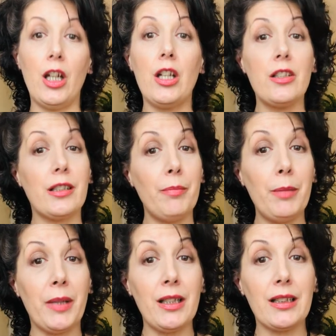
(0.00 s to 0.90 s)
So me
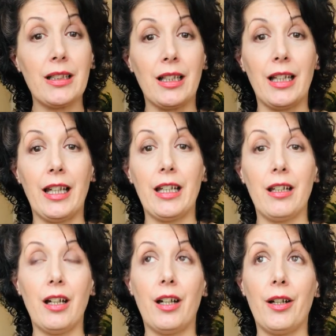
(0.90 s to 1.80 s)
personally,
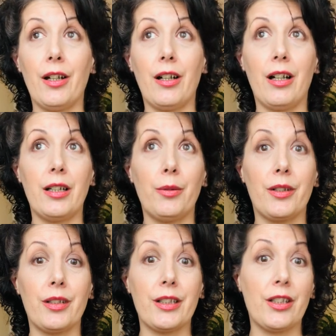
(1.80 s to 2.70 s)
I
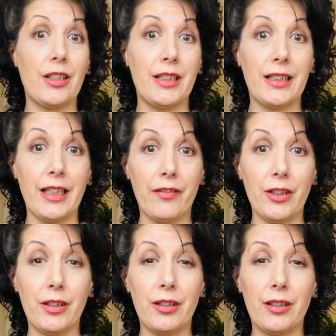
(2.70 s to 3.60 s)
was
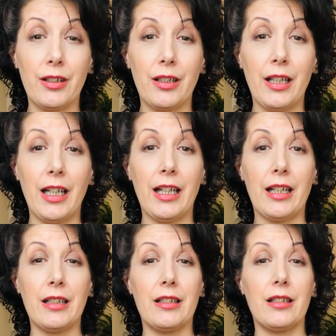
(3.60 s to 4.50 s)
37
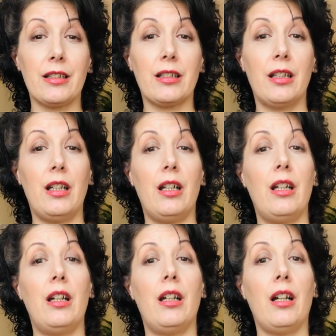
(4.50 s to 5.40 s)
and
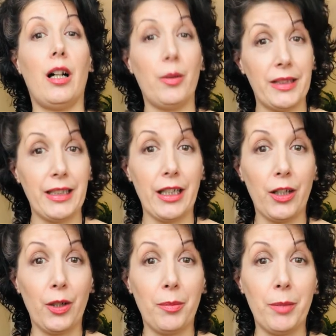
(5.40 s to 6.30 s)
I was seeing a
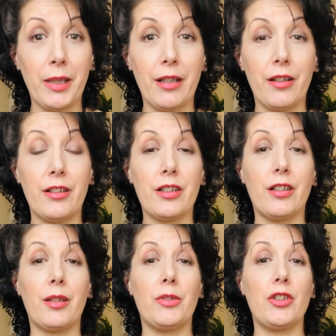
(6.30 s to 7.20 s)
homeopath at the
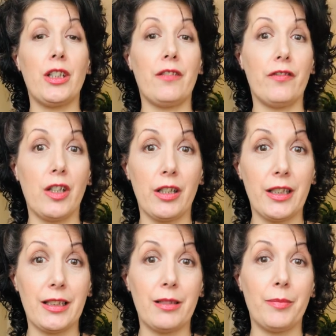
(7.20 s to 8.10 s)
time, and she
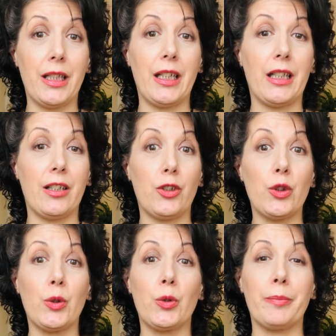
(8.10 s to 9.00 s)
advised me and
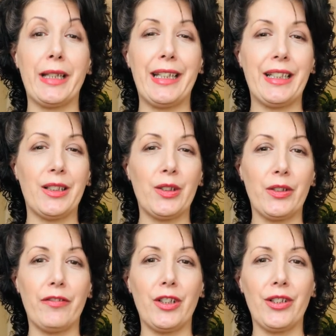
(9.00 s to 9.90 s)
taught me sort
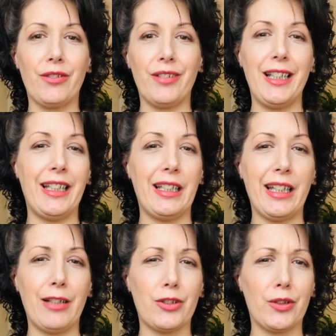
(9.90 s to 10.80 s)
of, you know, really
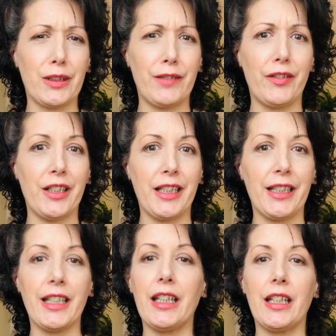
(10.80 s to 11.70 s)
how toxifying
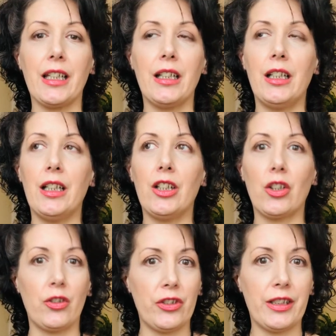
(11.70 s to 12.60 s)
the
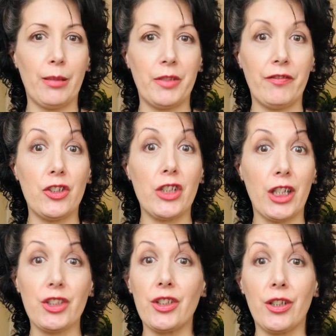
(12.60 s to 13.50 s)
contraceptive
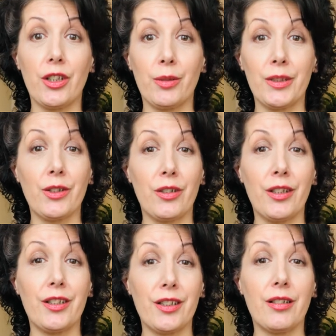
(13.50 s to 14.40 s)
injection that I was on at
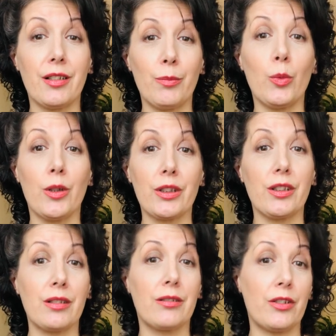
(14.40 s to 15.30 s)
the time
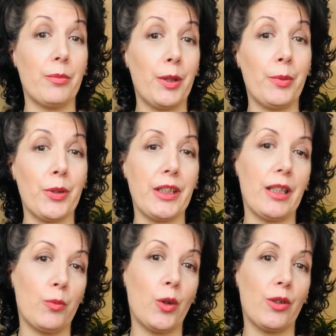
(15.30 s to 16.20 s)
was to my body
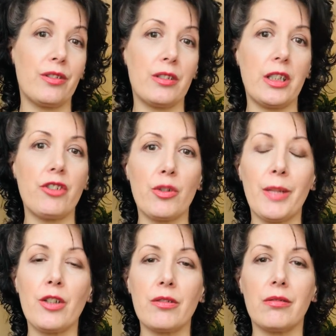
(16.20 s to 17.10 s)
and what
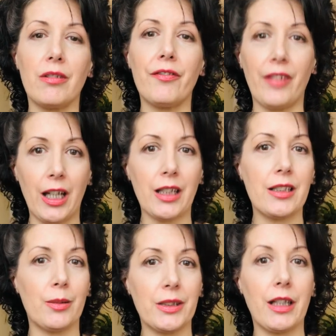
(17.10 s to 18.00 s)
detrimental effect
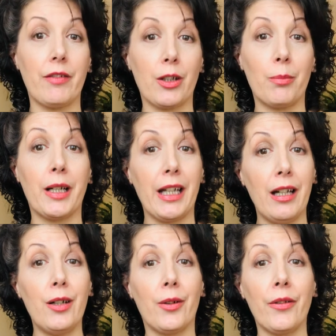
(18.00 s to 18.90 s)
it was having on my
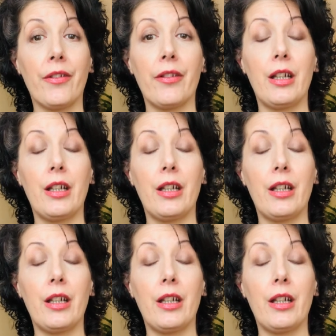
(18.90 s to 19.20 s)
health.